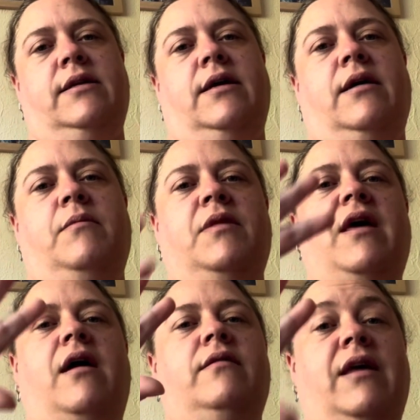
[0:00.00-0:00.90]

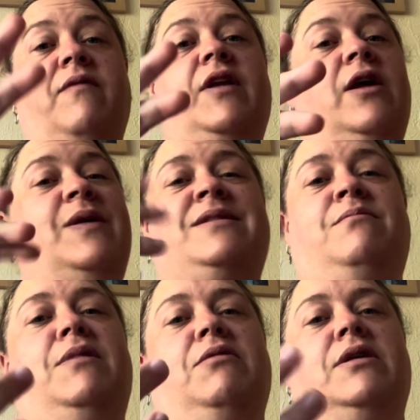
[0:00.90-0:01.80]
That video isn't
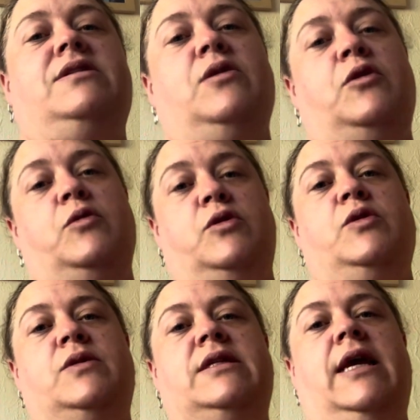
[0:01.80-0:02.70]
mirrored, so you
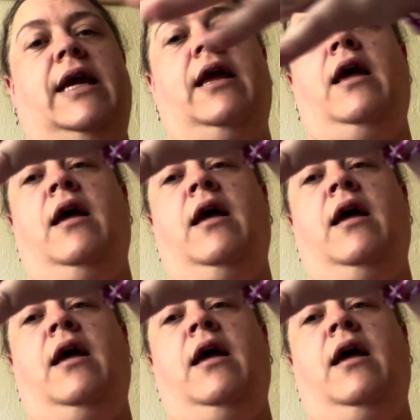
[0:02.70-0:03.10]
do see